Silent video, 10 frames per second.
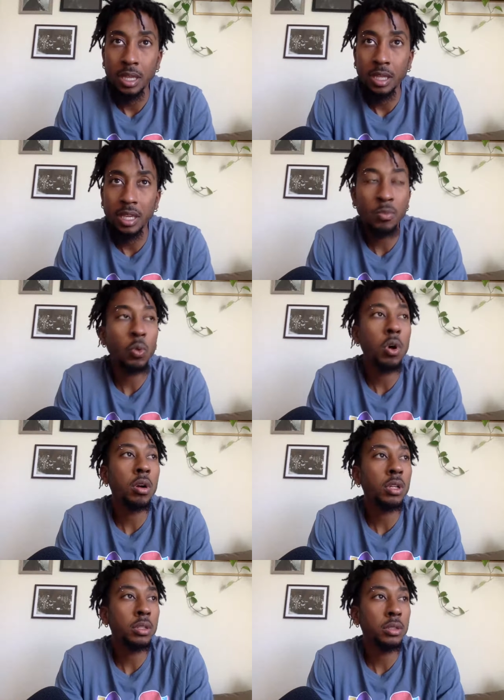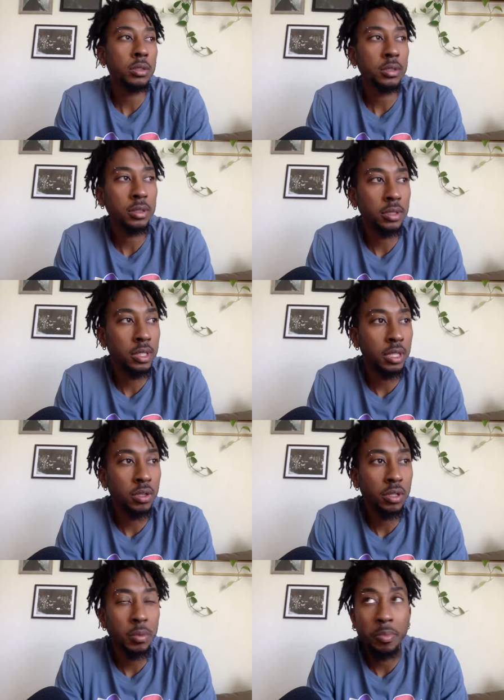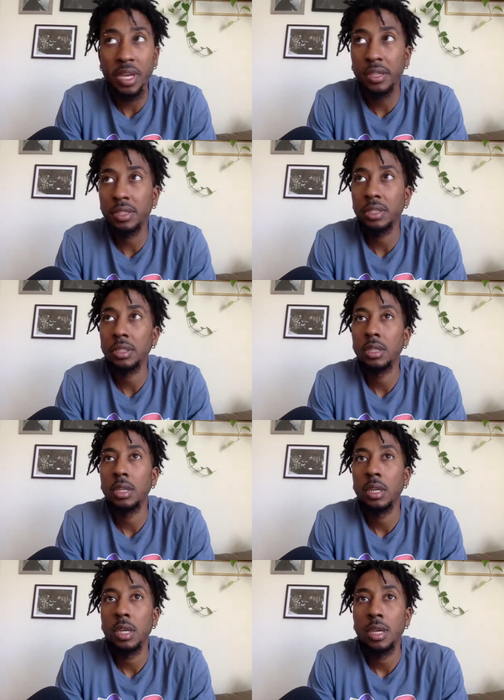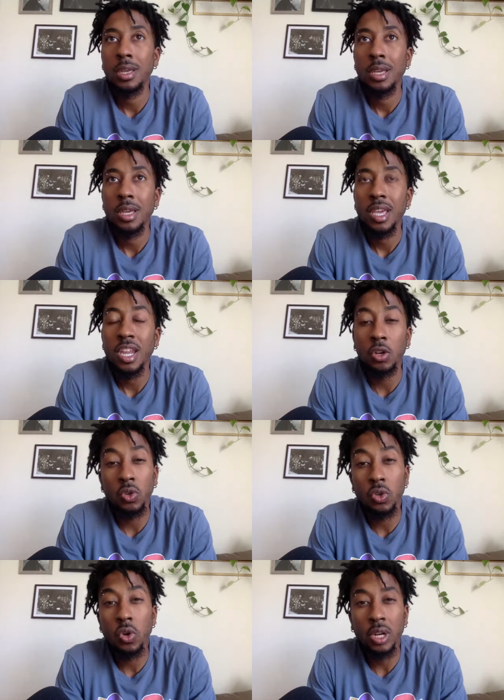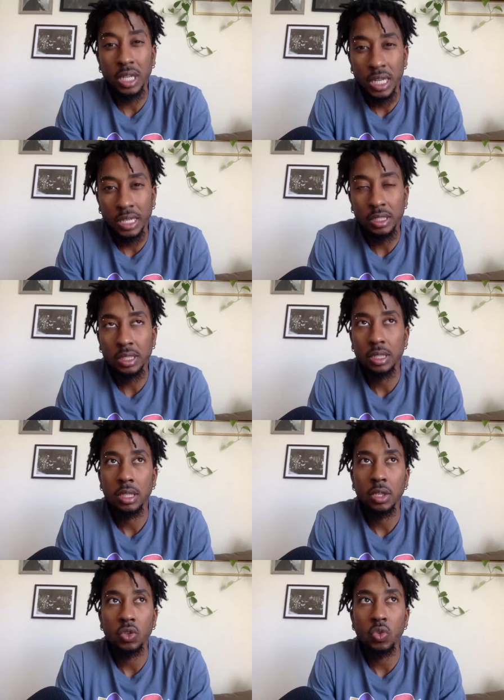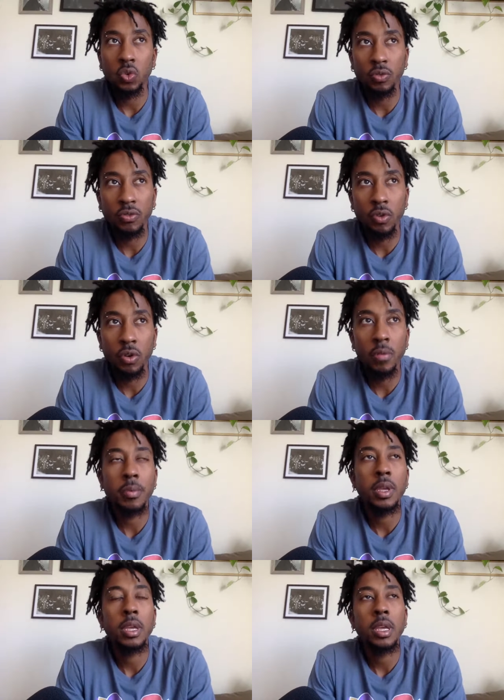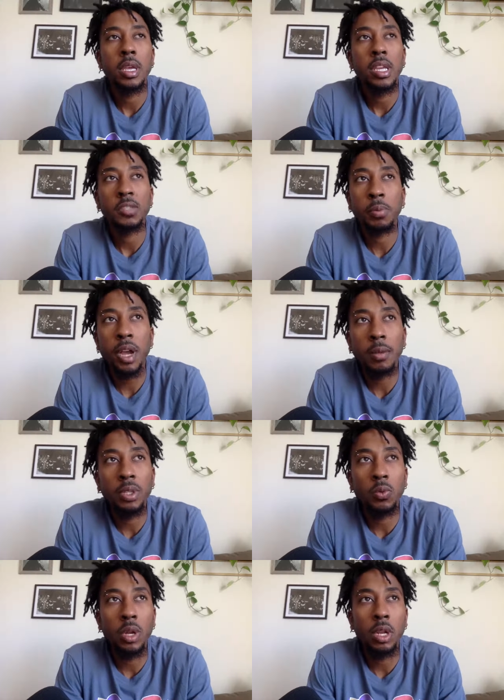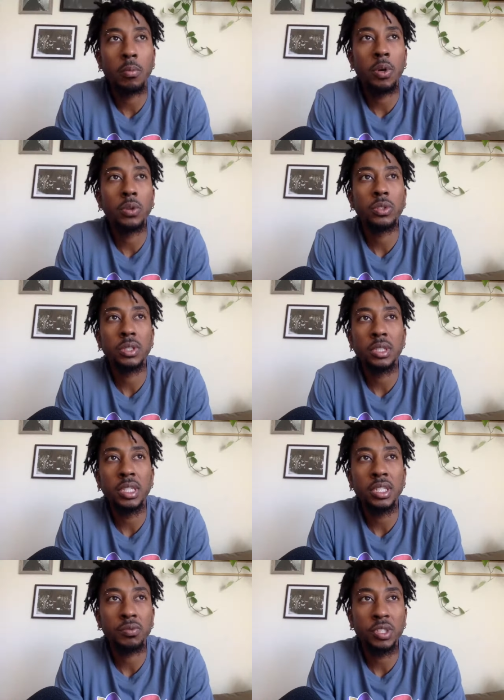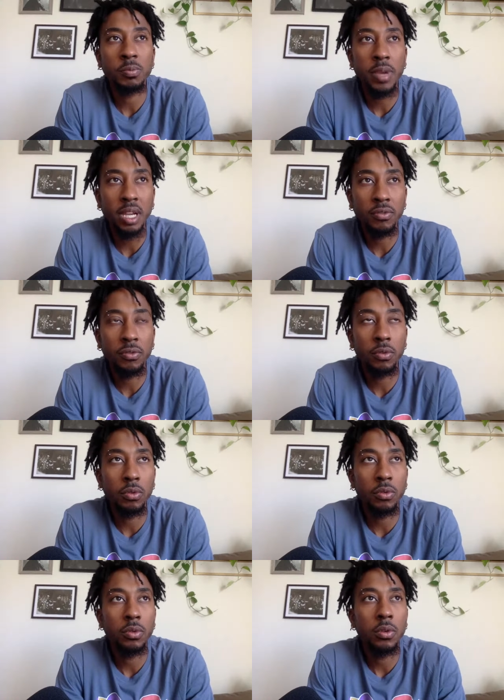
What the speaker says: Kemba Walker sitting on the bench in a New York Knicks uniform is probably one of the most disrespectful